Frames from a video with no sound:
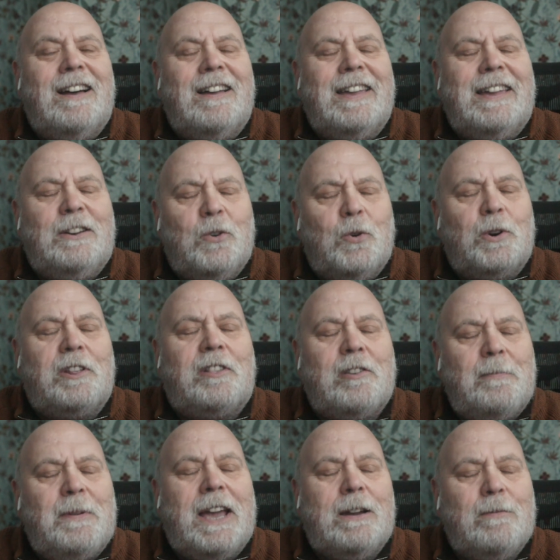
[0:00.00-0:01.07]
in order to
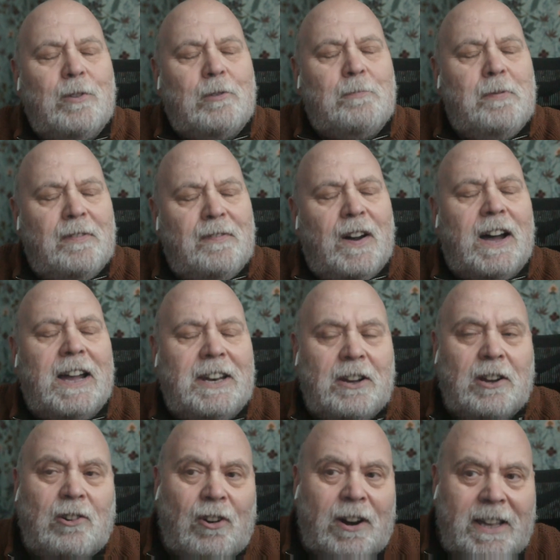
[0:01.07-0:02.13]
be able to provide her
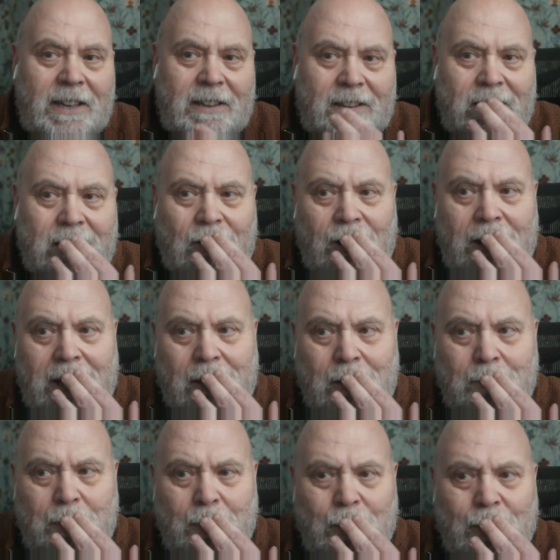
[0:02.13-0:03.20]
great
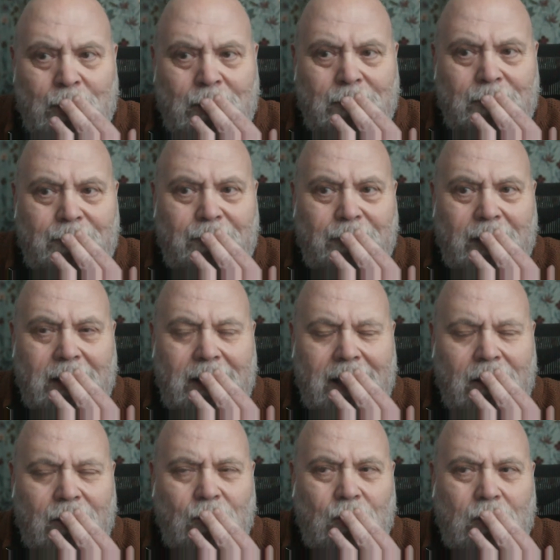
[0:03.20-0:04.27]
support.
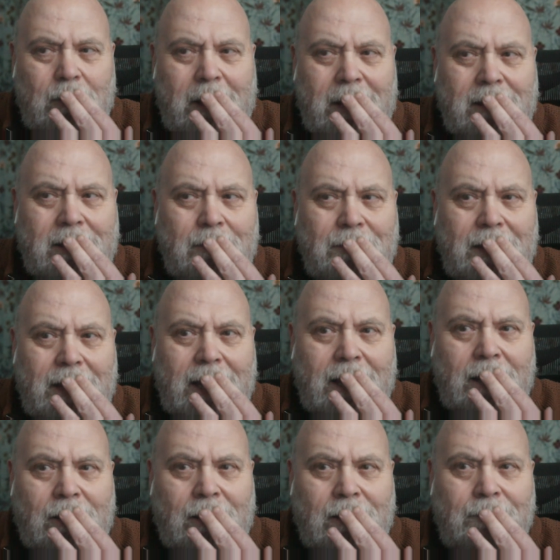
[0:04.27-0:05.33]
Let's talk about something
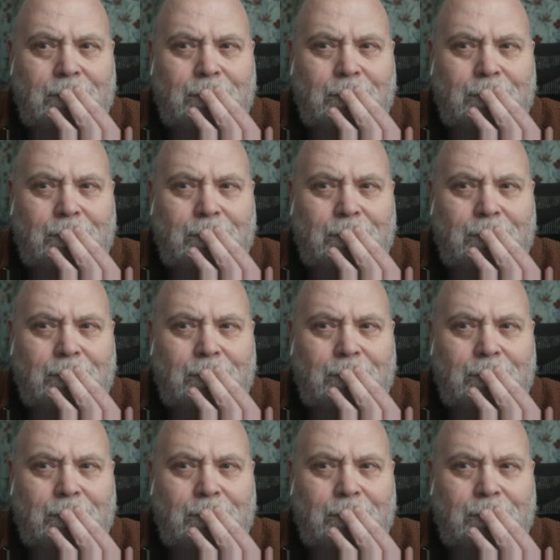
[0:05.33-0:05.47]
else.